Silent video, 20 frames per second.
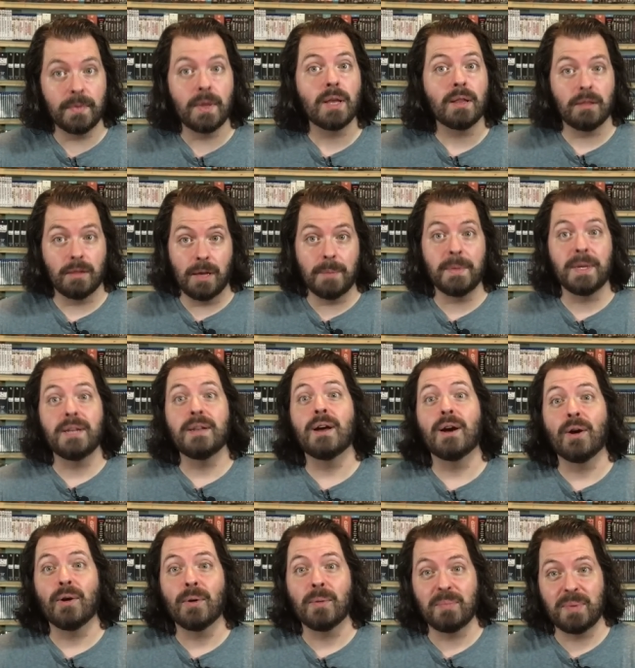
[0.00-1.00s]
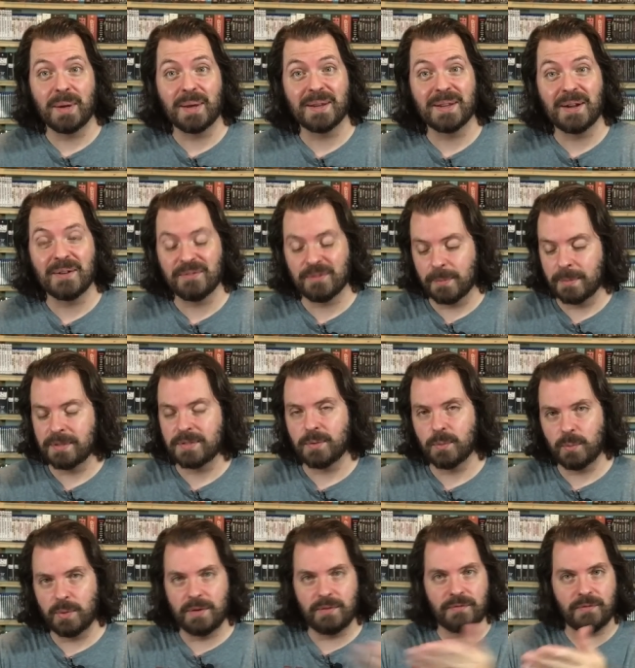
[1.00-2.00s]
let me know, pick it up for me. So
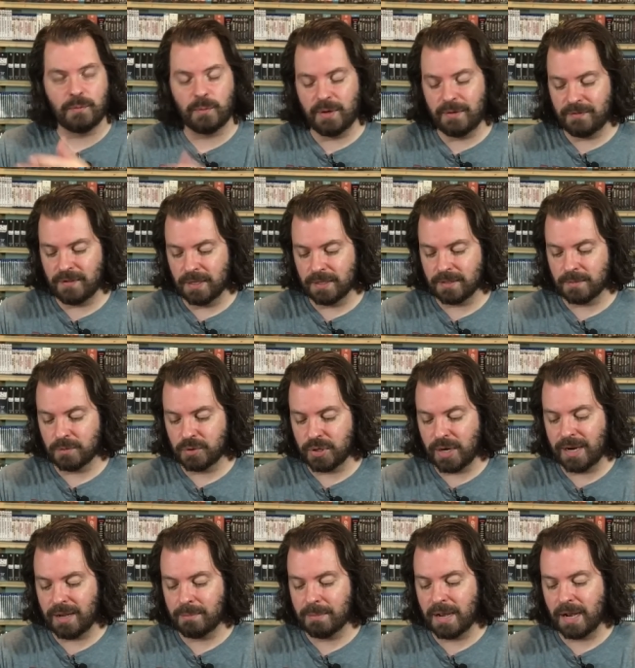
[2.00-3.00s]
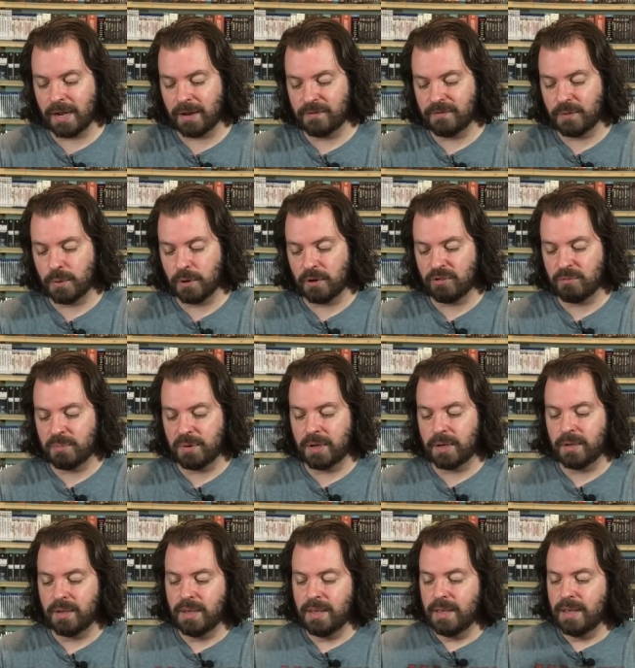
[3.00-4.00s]
we've done some trading back and forth,
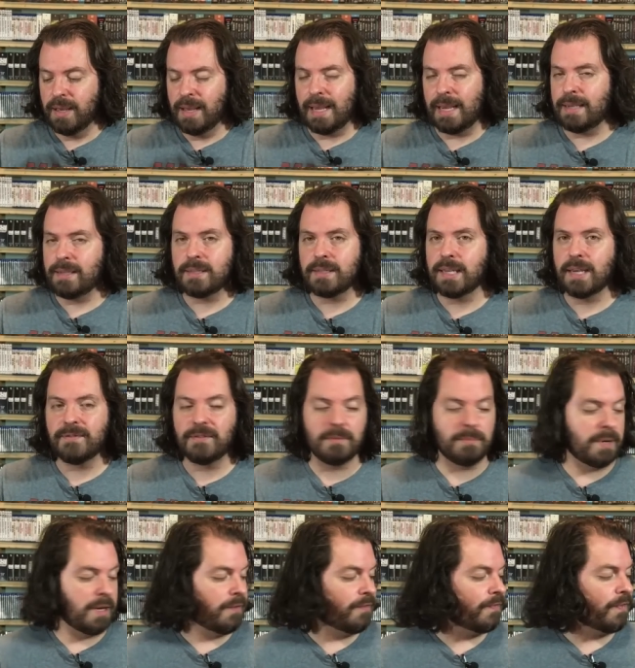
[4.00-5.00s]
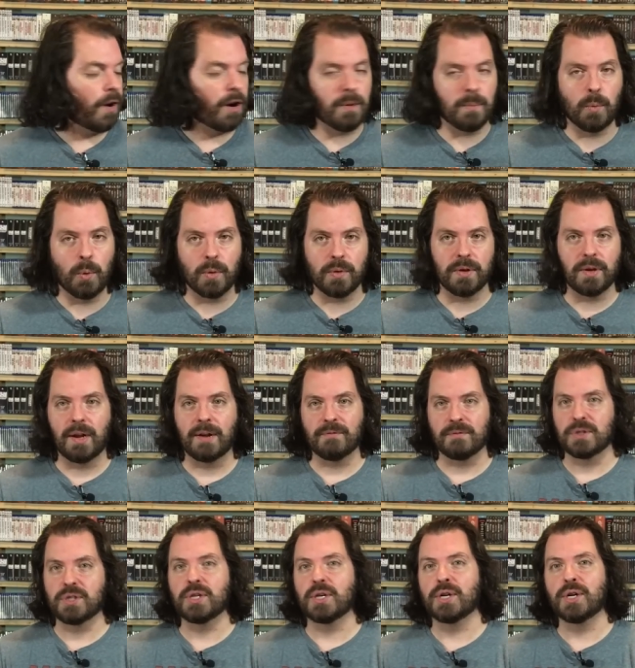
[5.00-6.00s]
but he's given me far more than I've
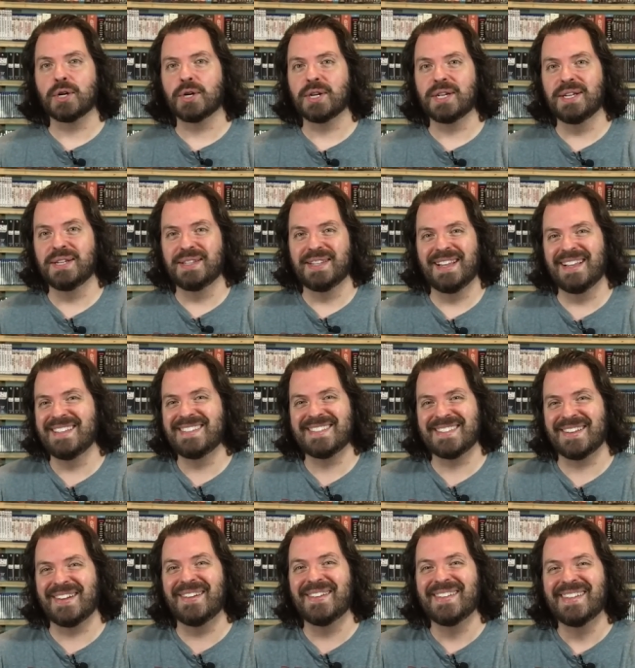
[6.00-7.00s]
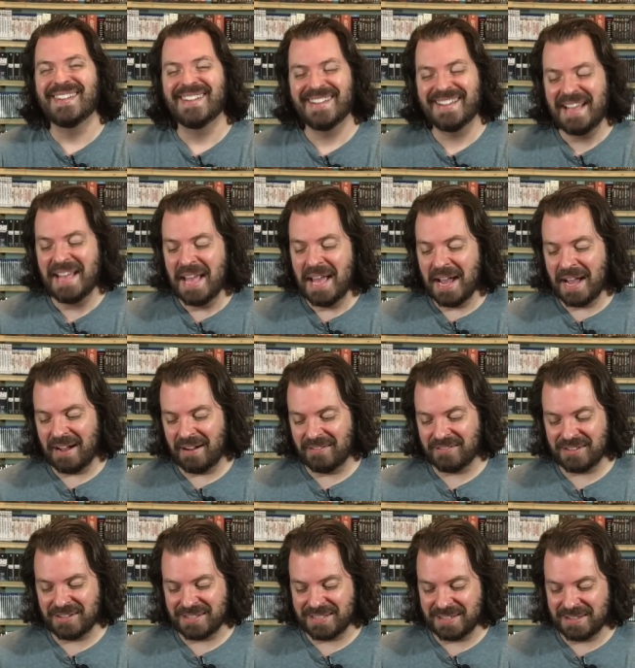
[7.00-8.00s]
returned. So I'll have
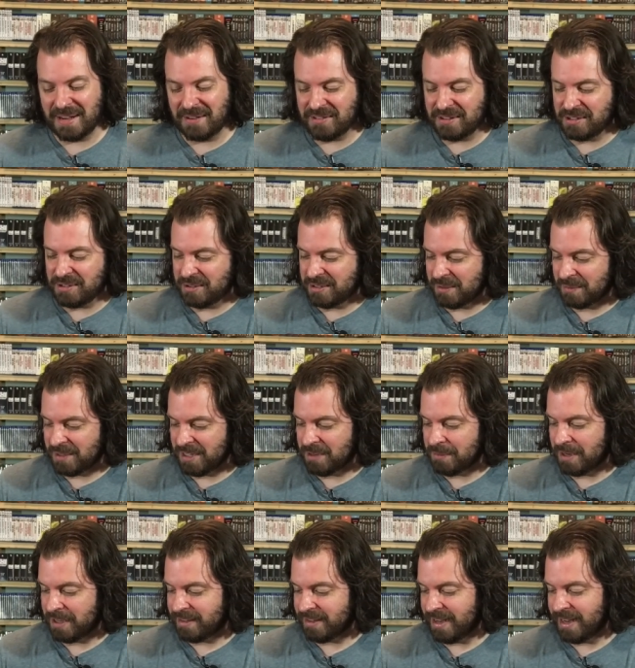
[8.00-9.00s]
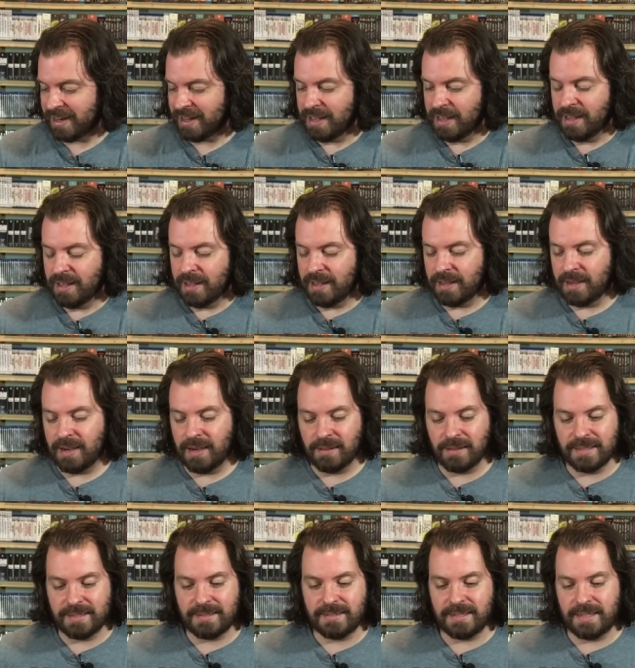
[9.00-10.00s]
to do something about that.
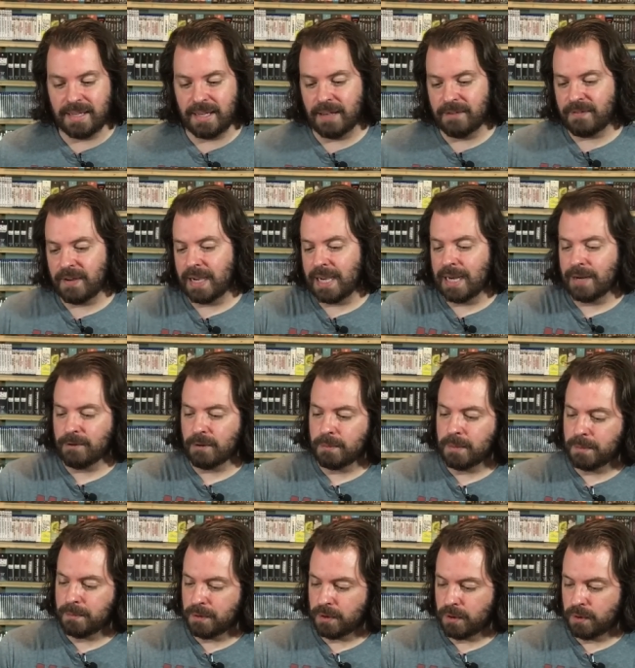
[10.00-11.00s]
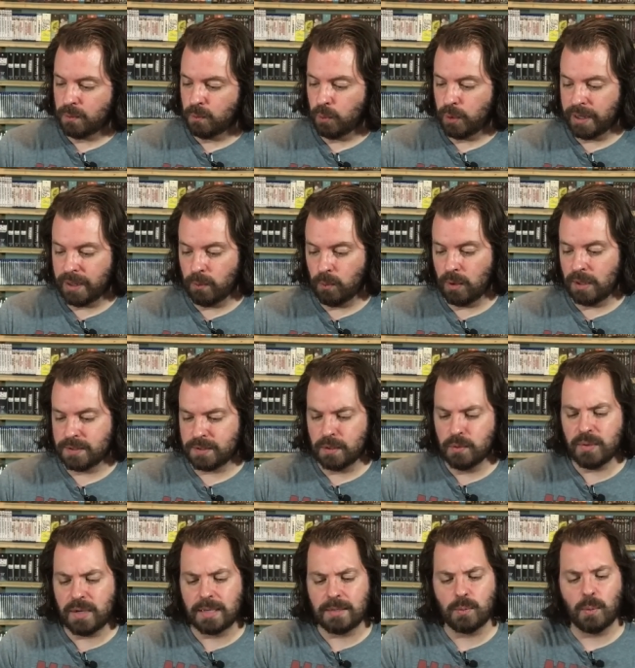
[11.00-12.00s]
Let's see if I can remember what it was.
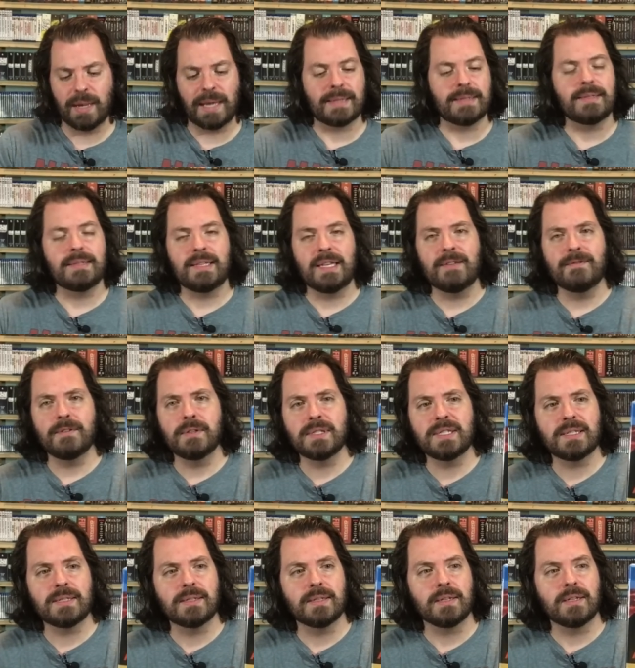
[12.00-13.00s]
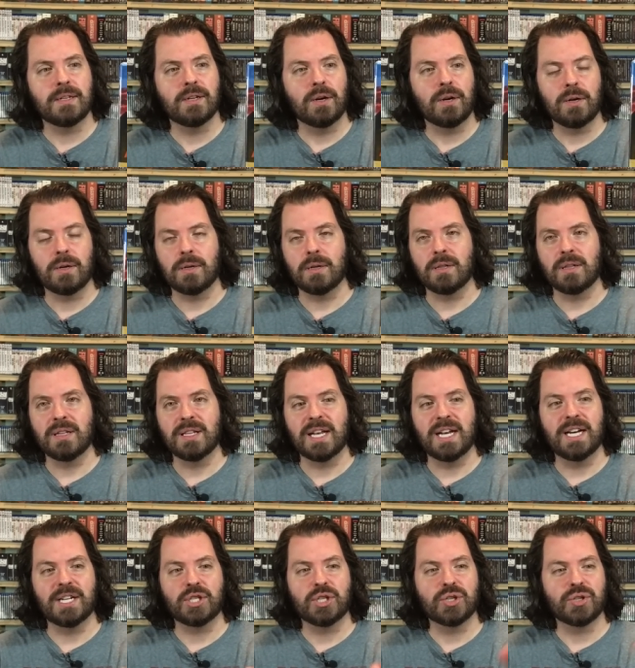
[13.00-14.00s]
Okay, so we got Steven Seagal,
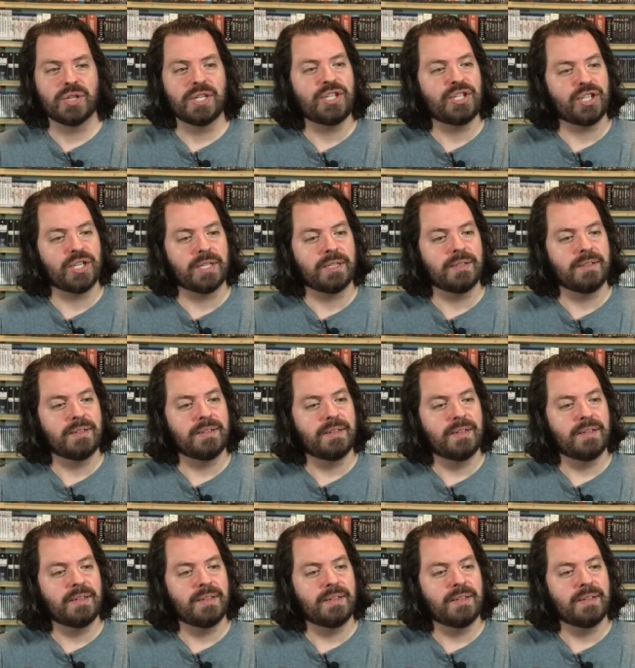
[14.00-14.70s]
Attrition.